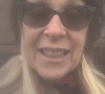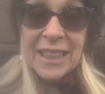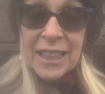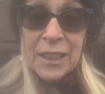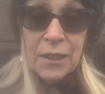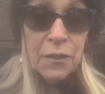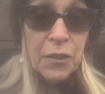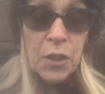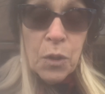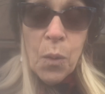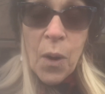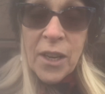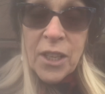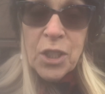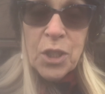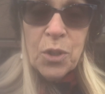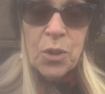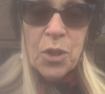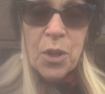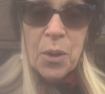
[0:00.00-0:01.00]
If you want to
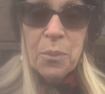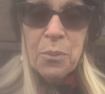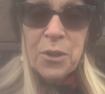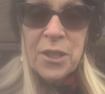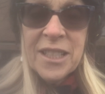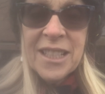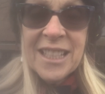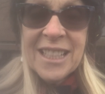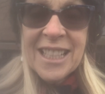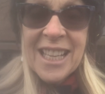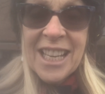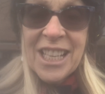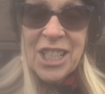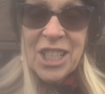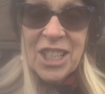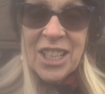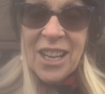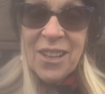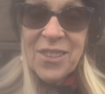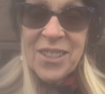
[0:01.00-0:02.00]
do your
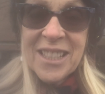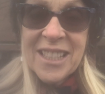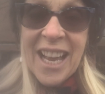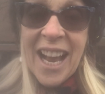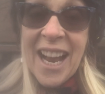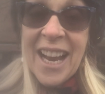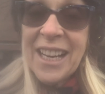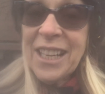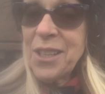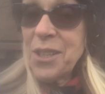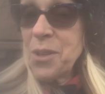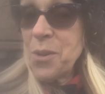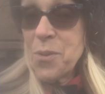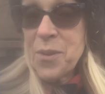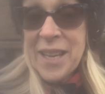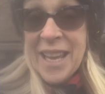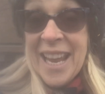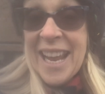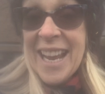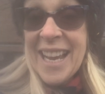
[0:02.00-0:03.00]
presentation outside, you
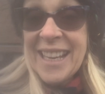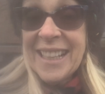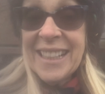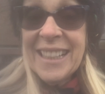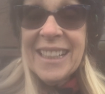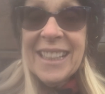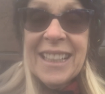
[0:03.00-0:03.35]
can.